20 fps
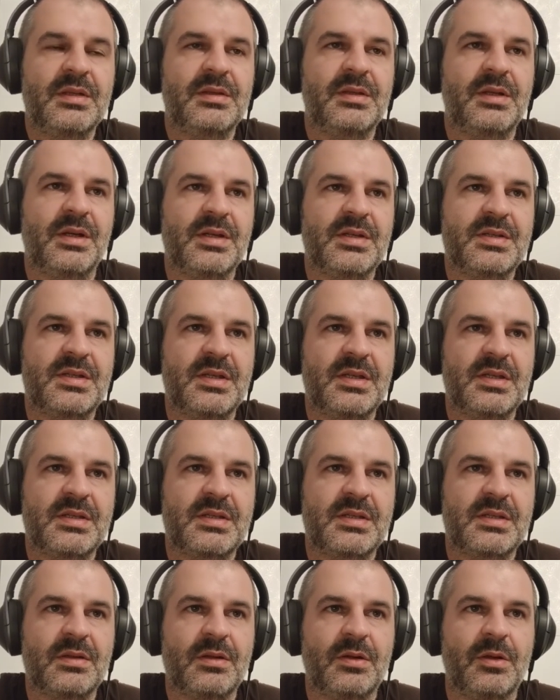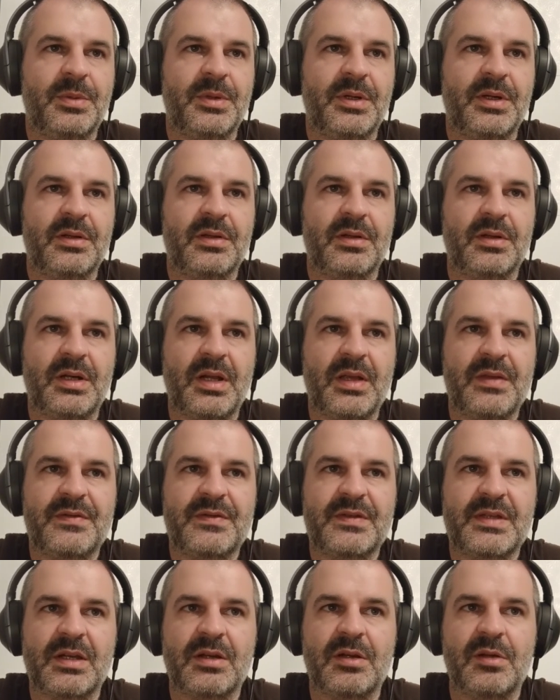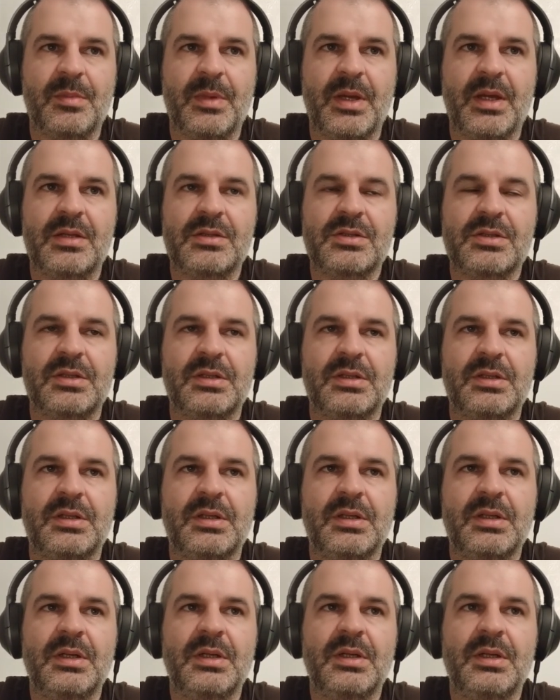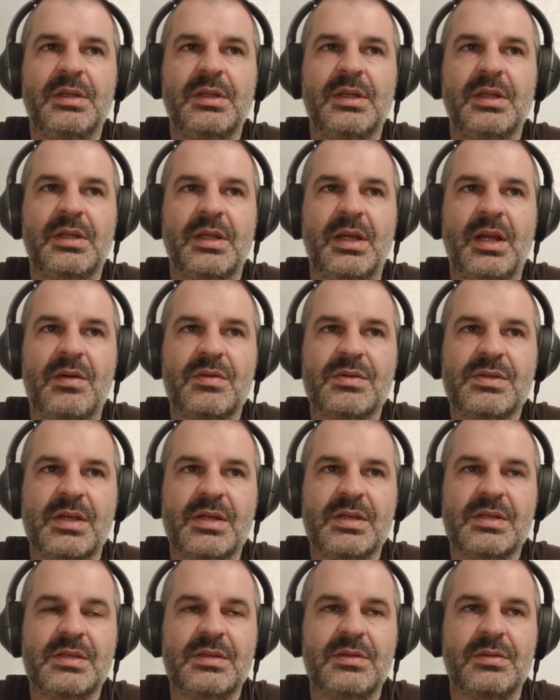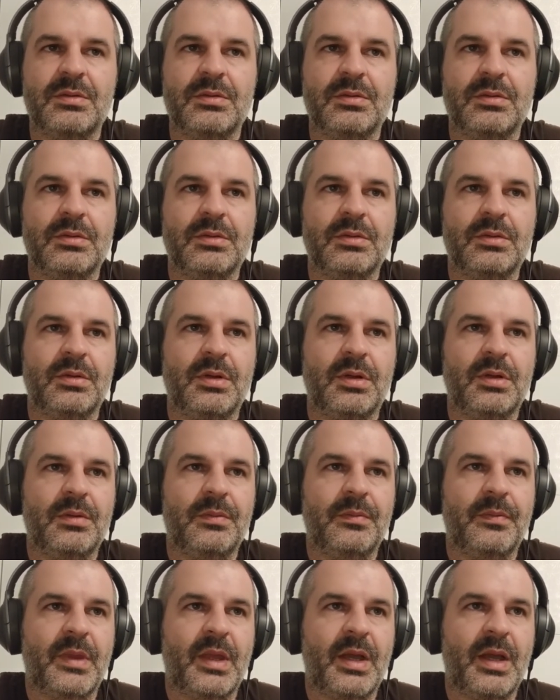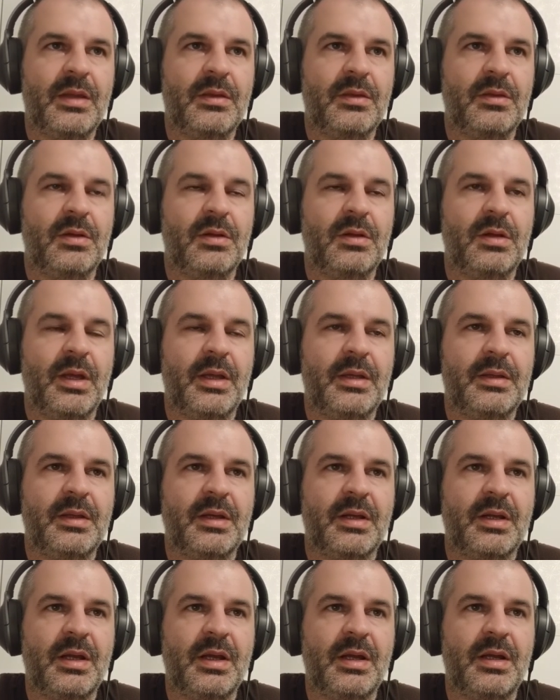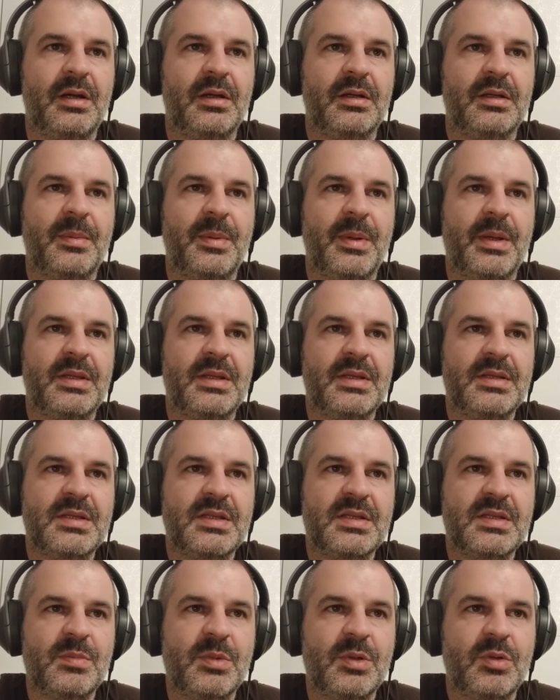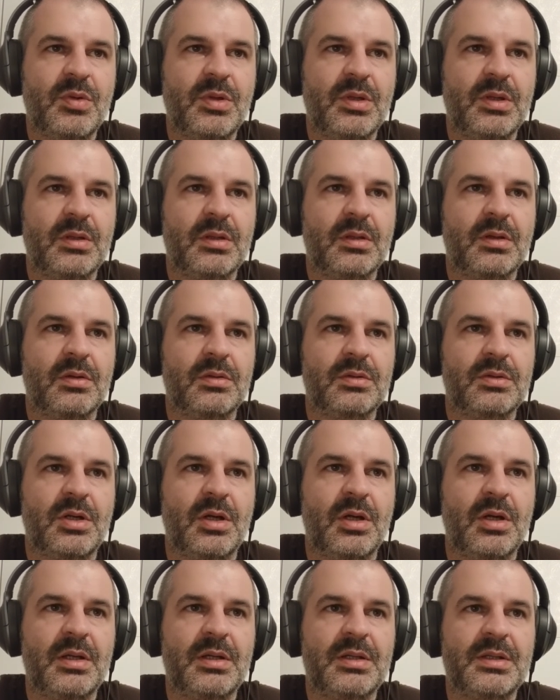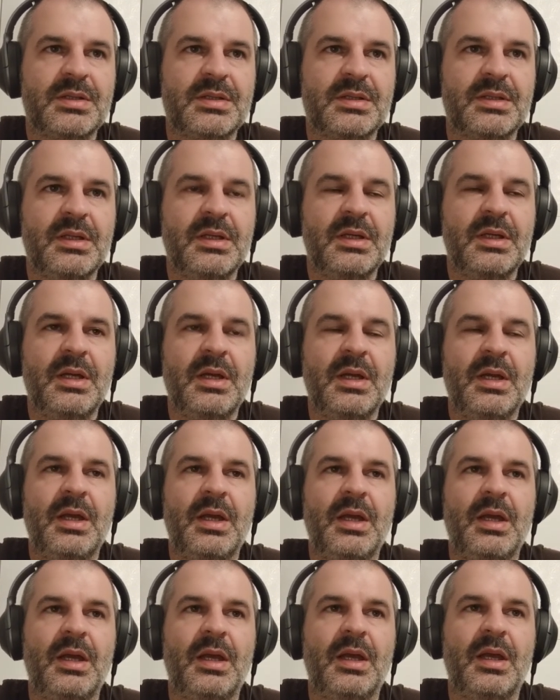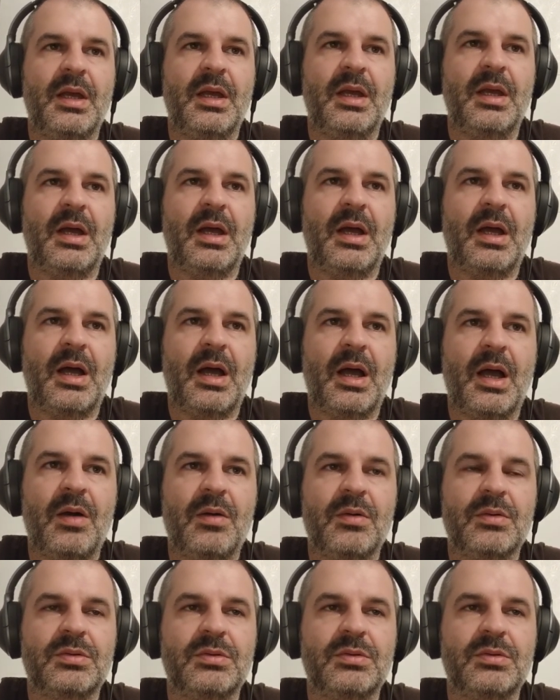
There is this operator lifecycle manager that allows us to handle and declare dependencies between controllers, how